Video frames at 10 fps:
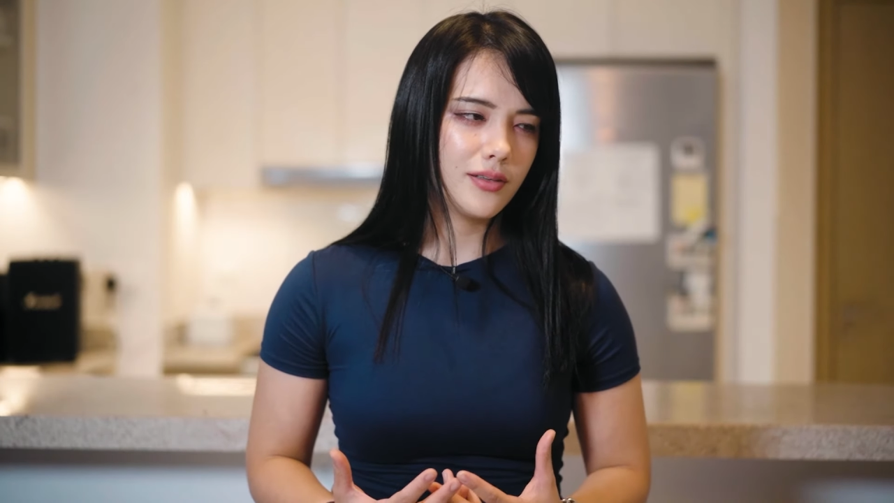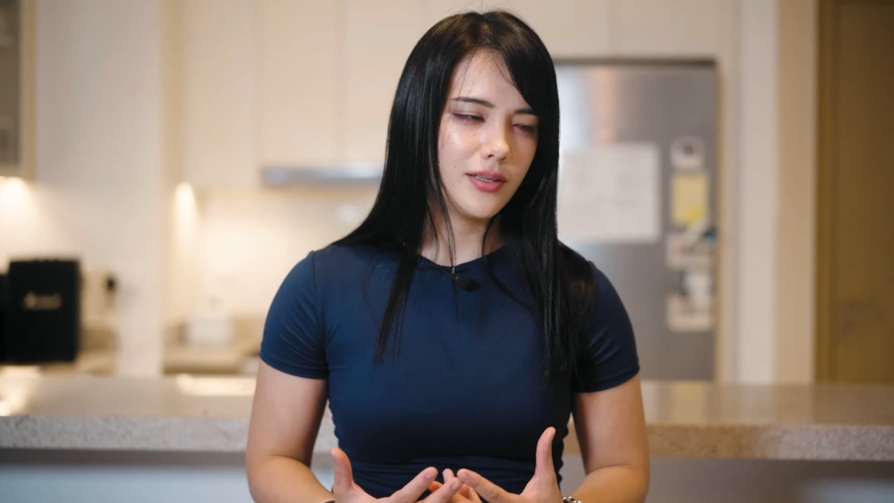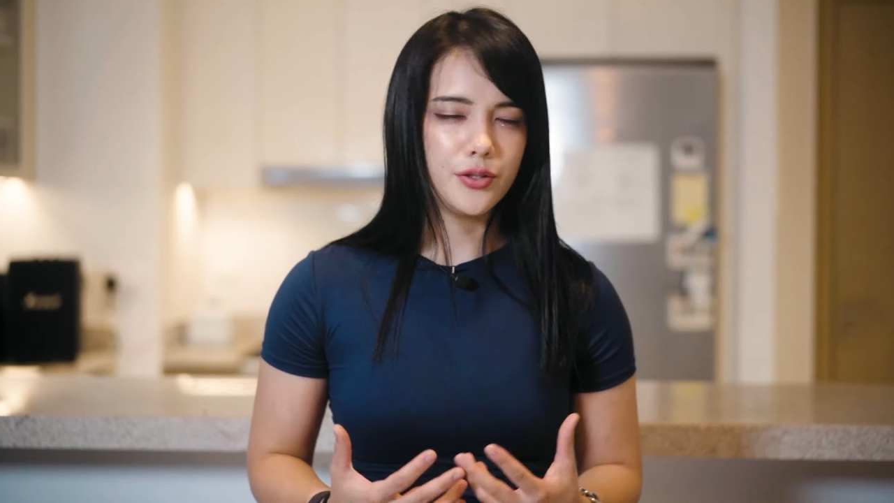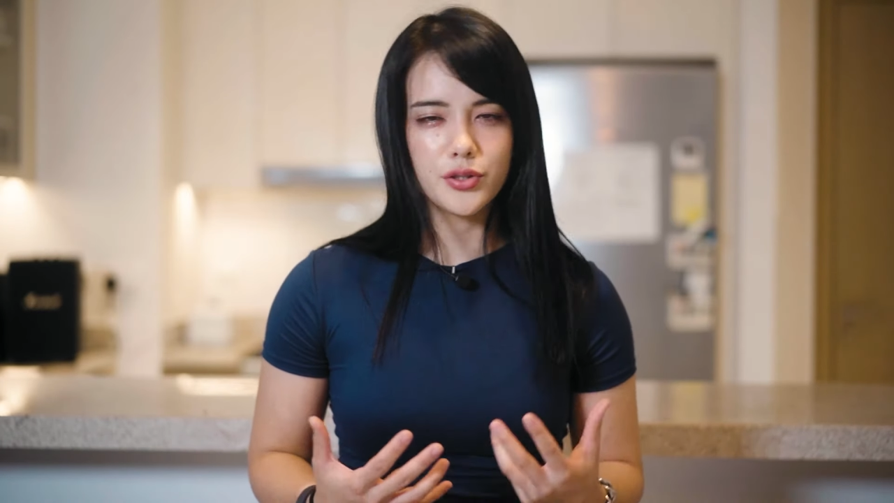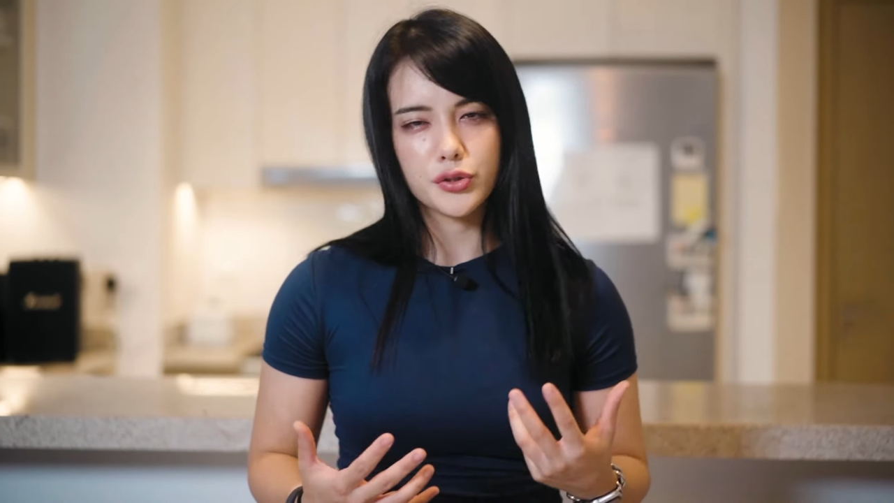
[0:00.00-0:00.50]

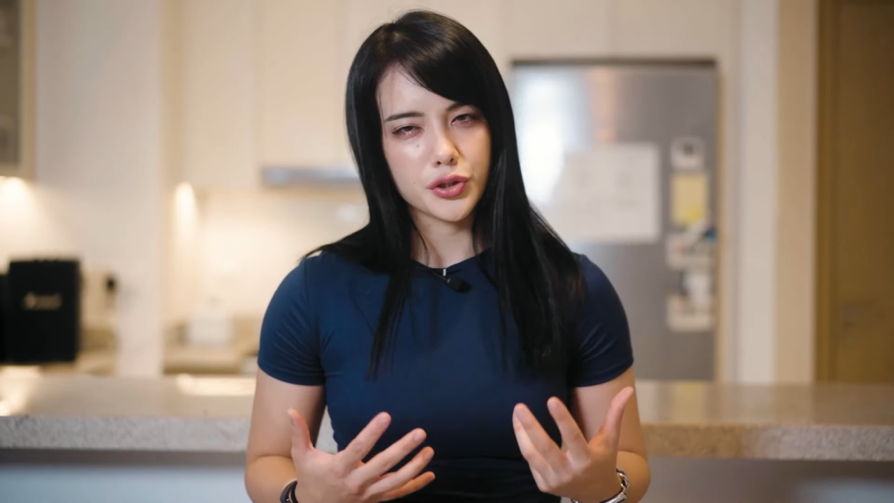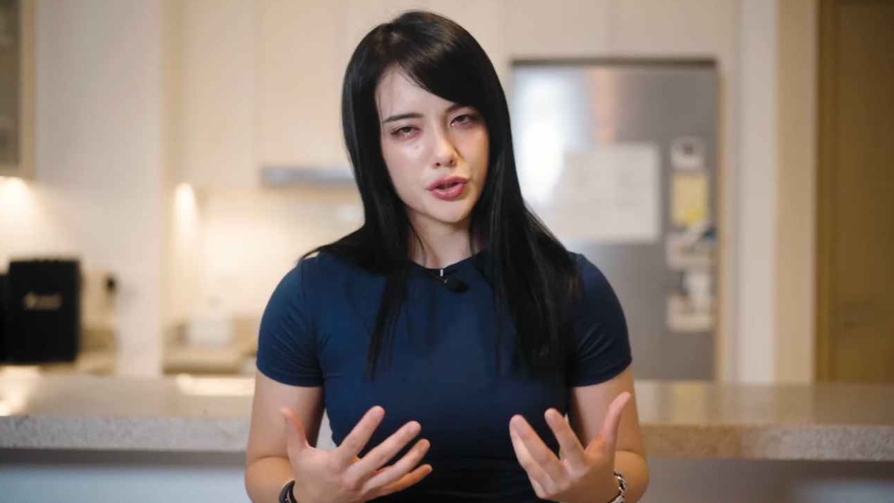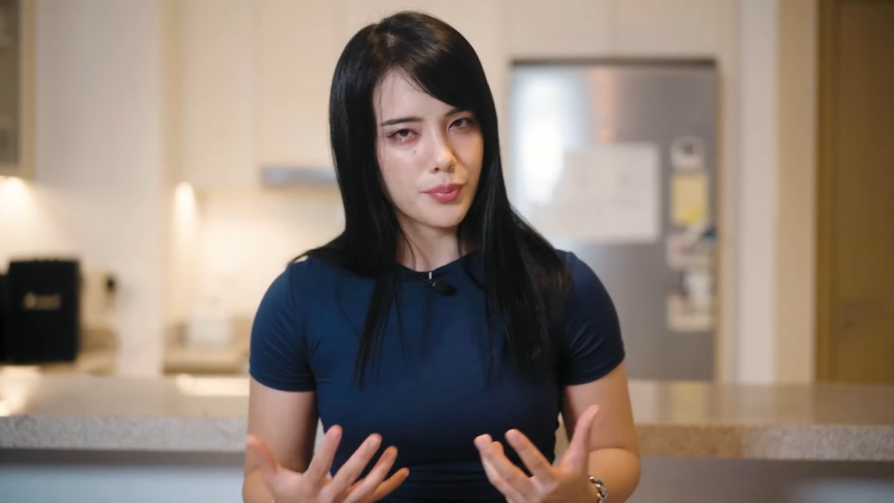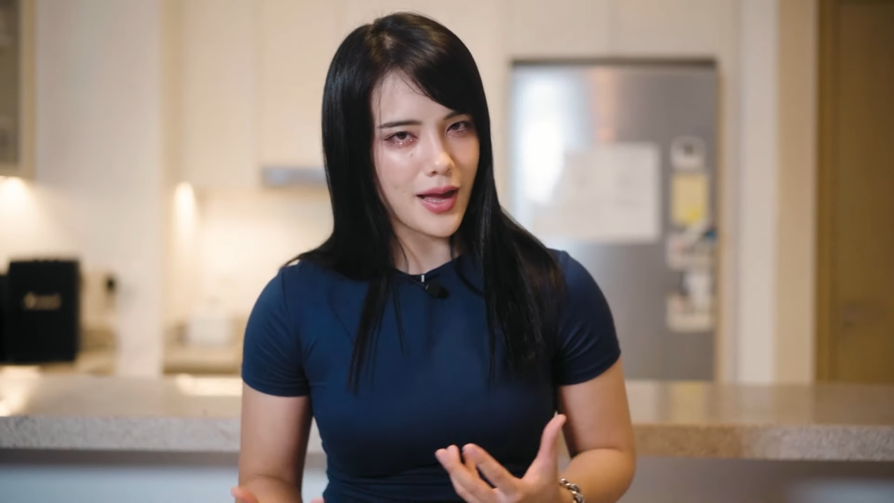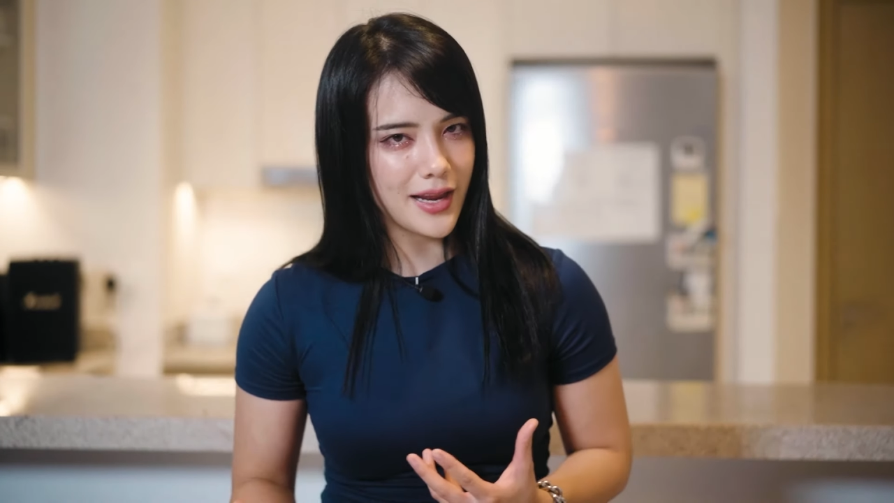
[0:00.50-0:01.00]
and you start
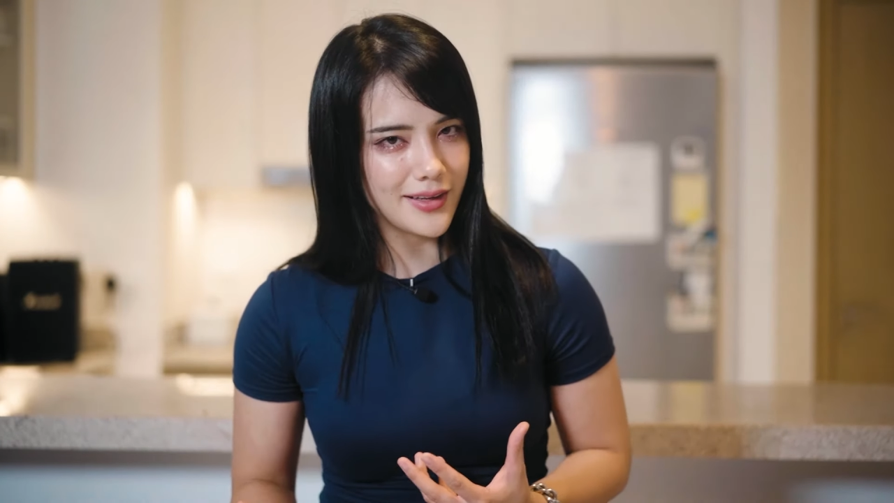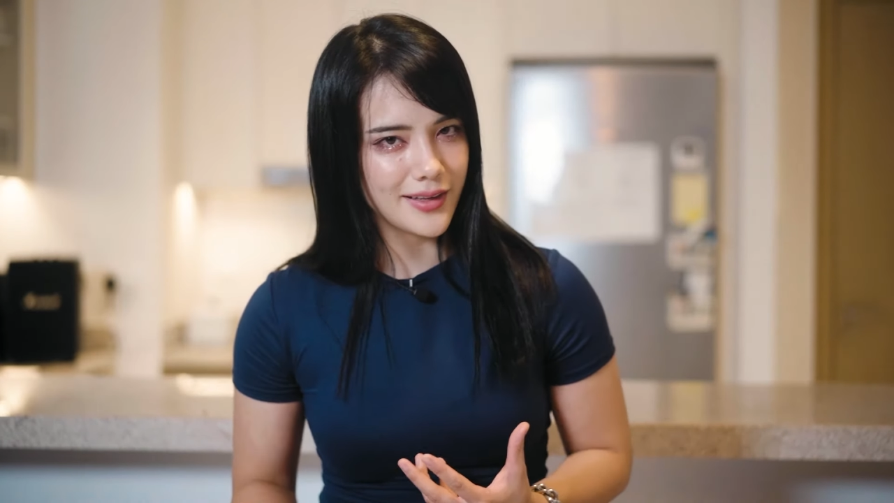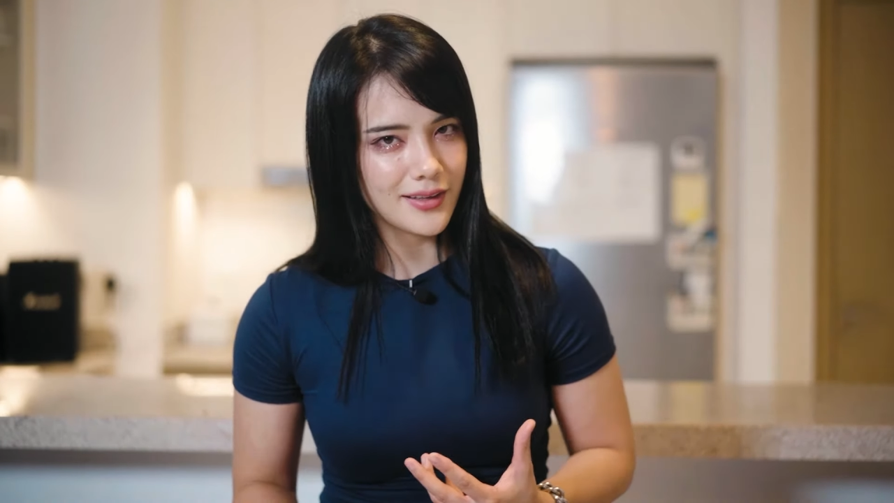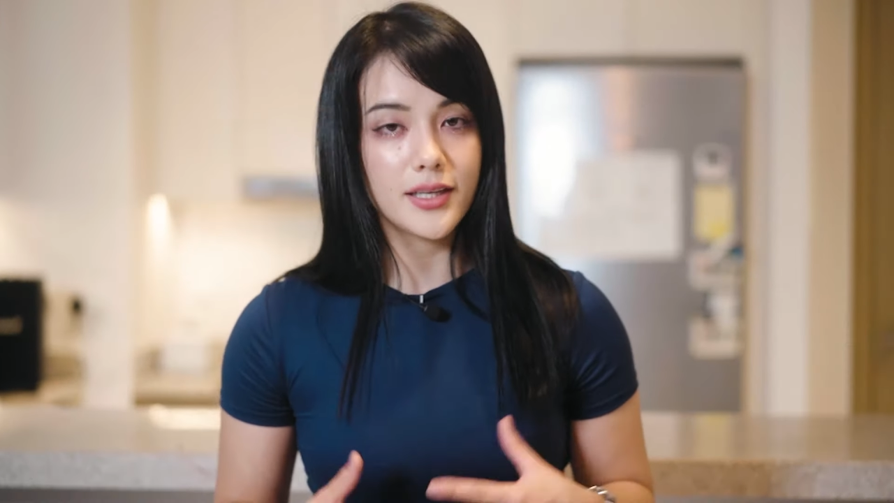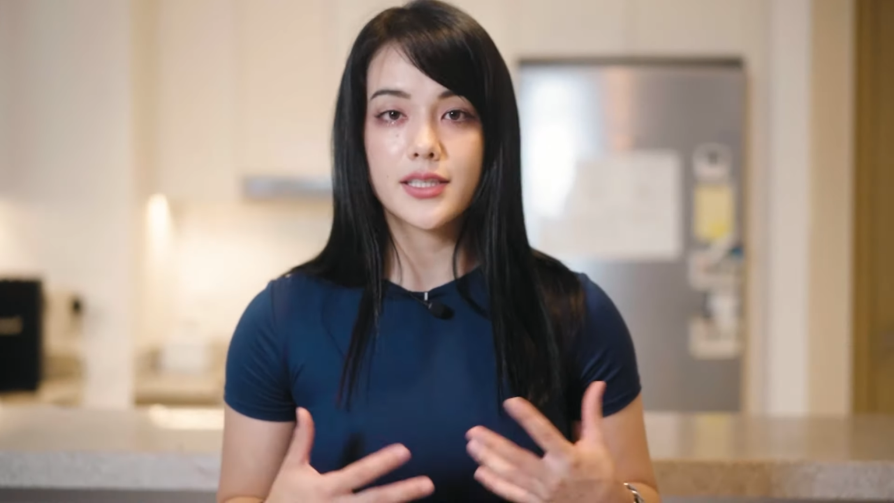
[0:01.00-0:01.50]
to
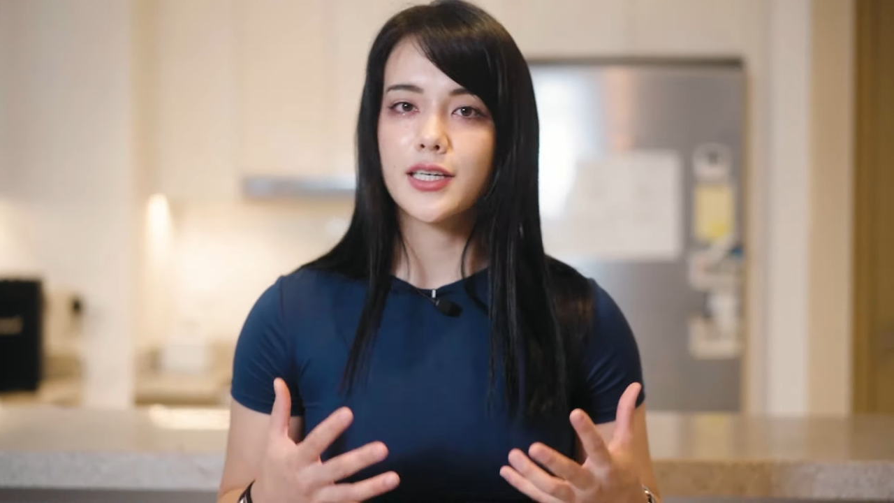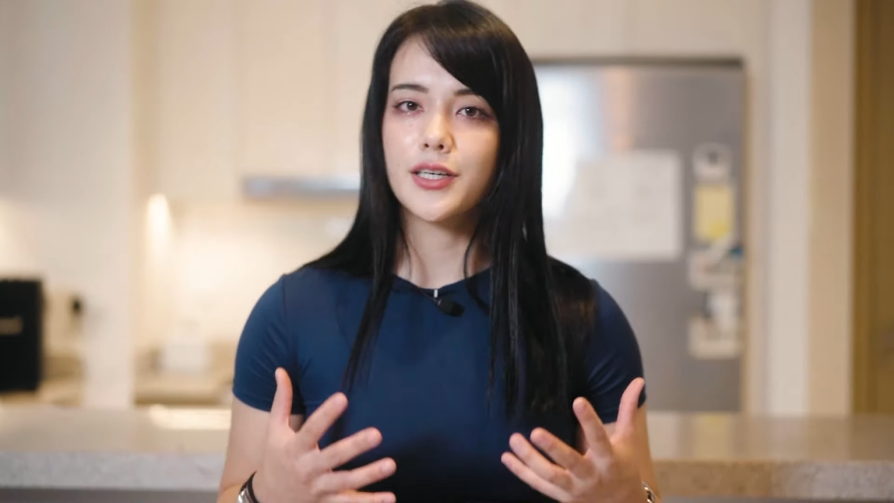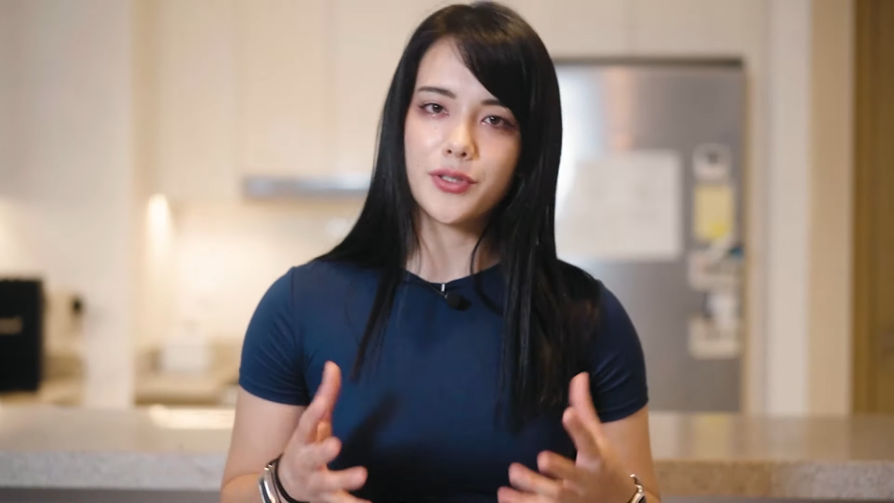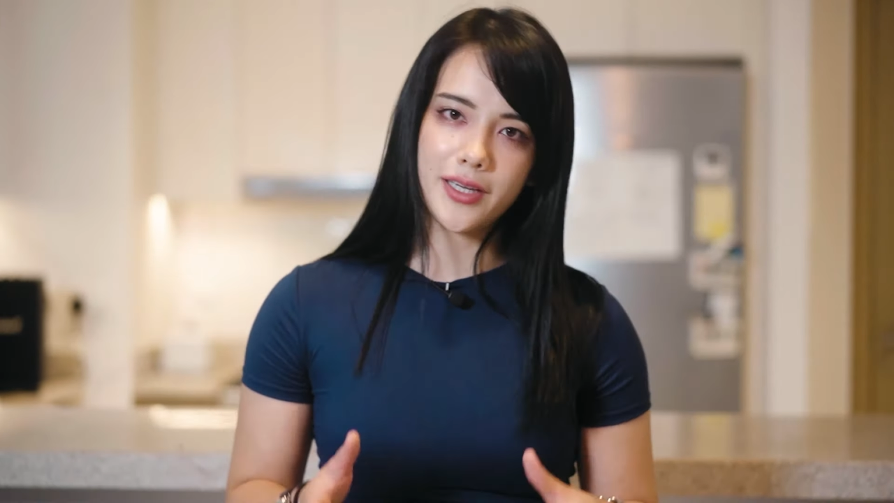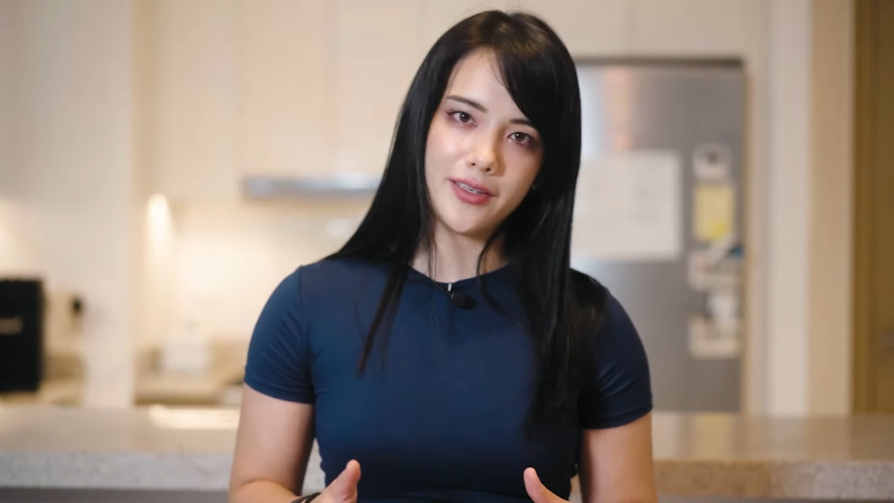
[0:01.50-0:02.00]
panic? Here's
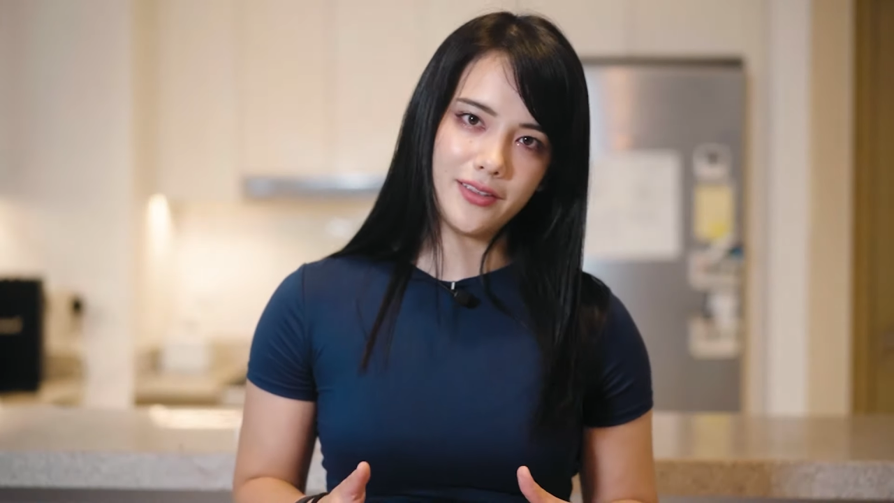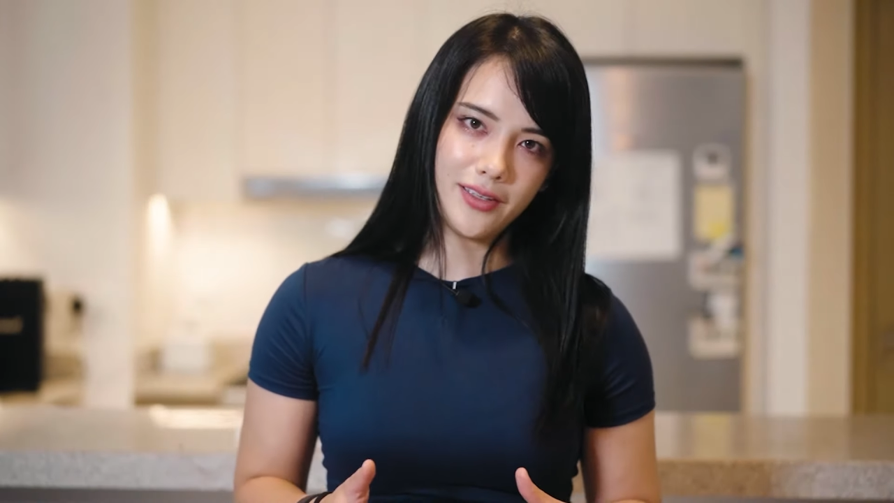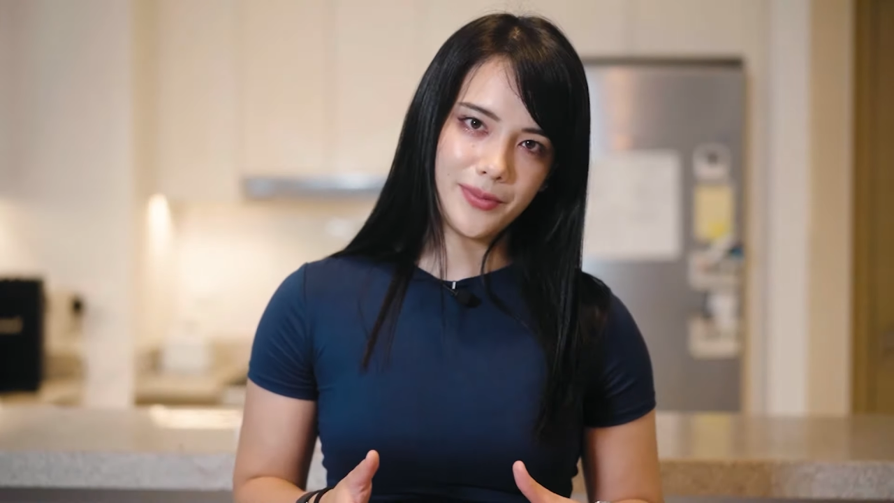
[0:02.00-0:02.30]
how to handle it.